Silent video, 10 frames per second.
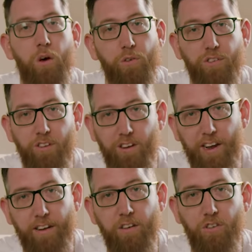which is
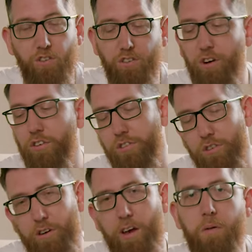collecting dust or
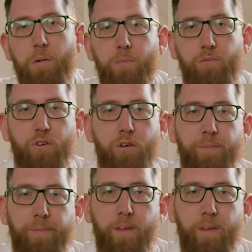stuck in a bottom drawer.